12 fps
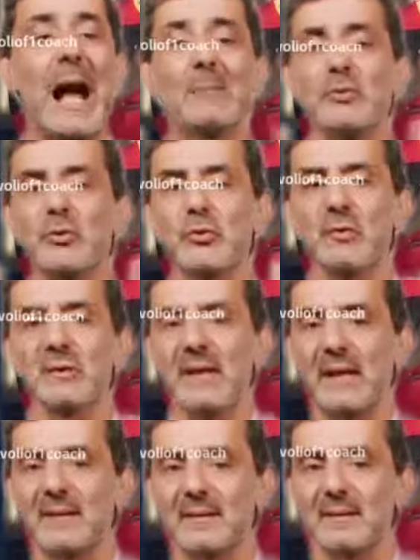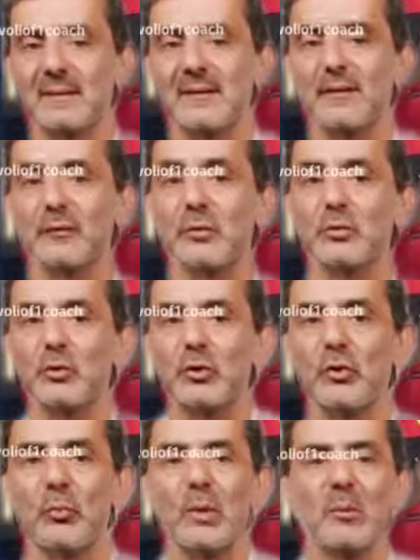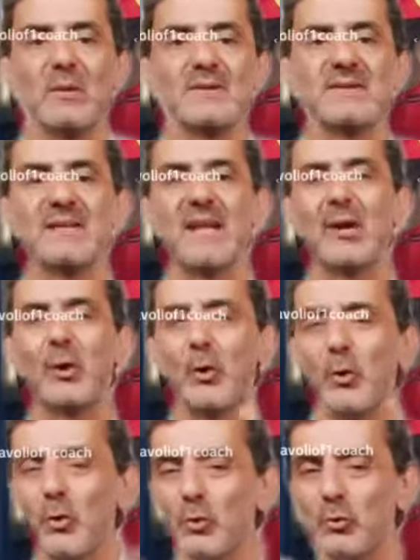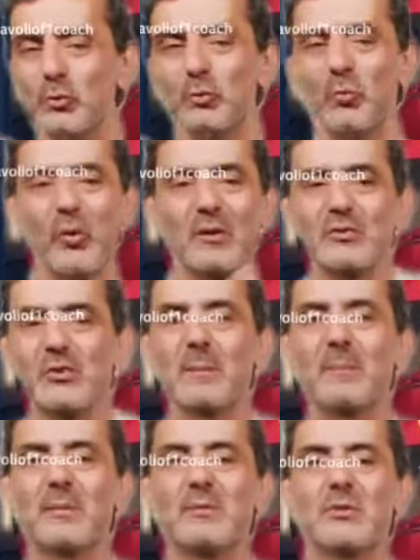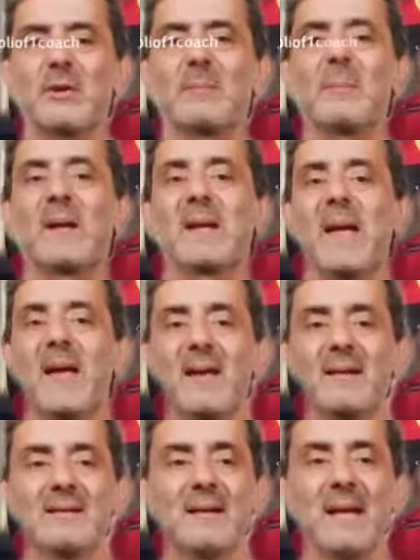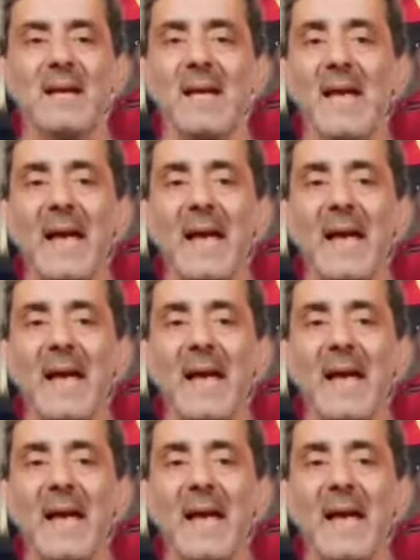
I'm sure that in the future we will see a good world championship again